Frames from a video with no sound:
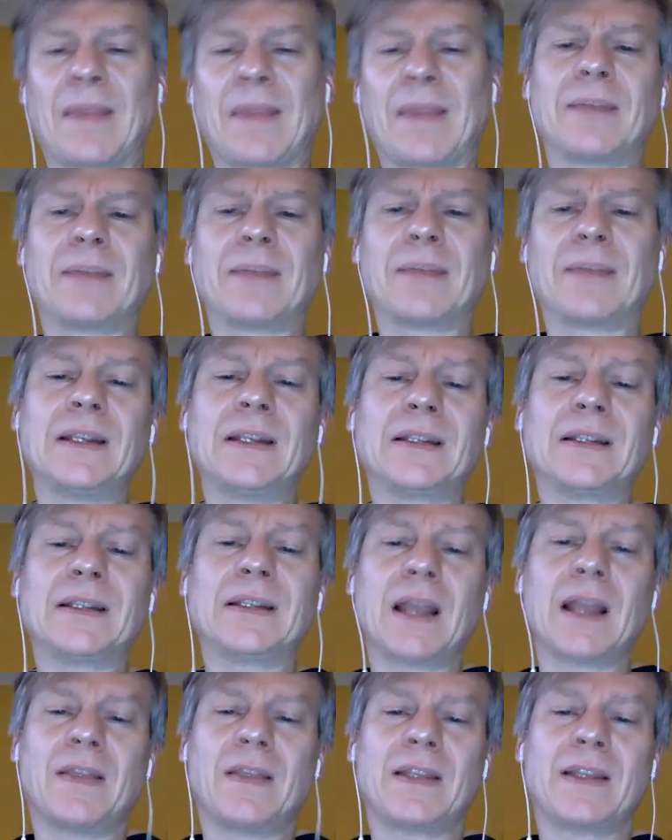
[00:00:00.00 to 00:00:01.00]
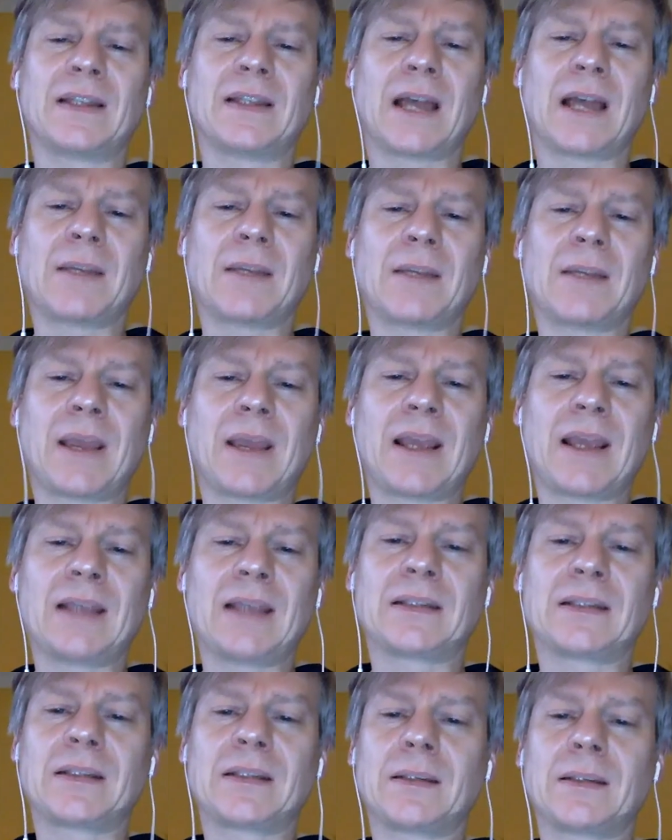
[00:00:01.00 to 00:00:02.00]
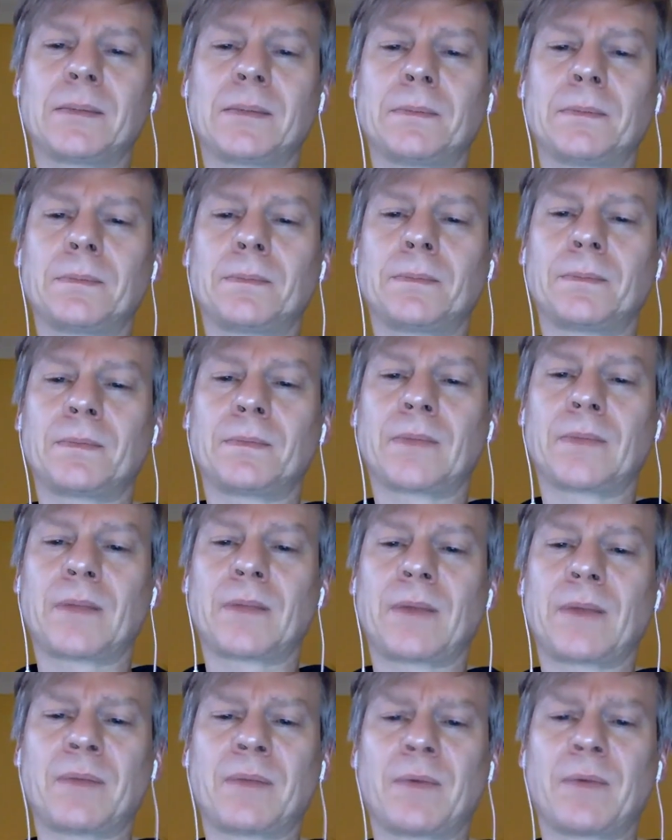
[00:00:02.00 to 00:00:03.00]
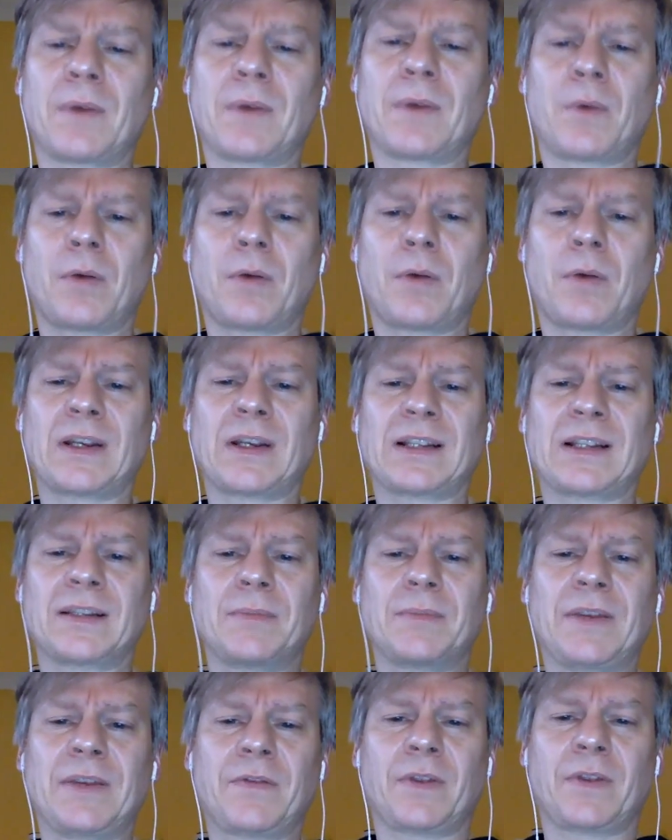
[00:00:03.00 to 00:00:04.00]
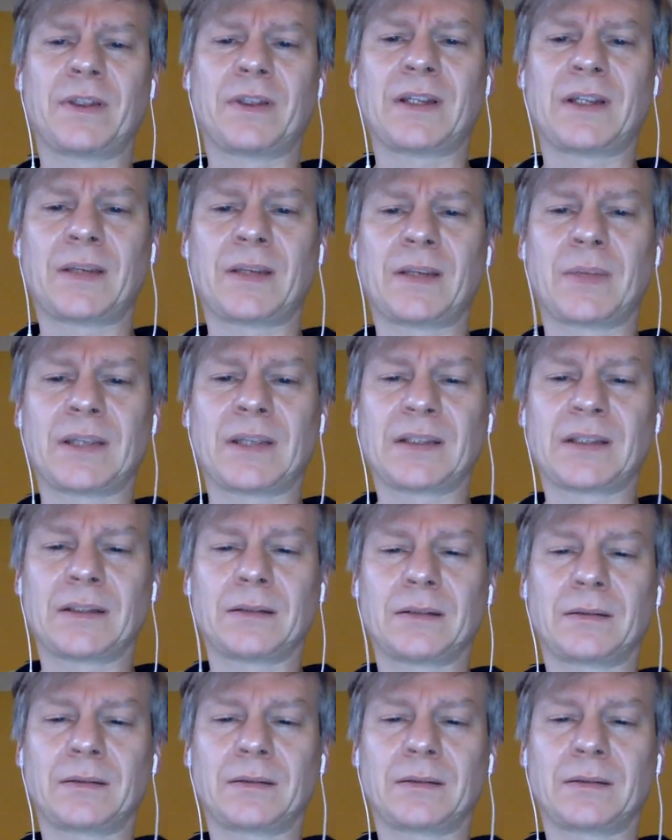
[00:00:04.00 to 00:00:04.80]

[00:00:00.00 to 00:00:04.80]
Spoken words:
that means the database. What does it mean for the database?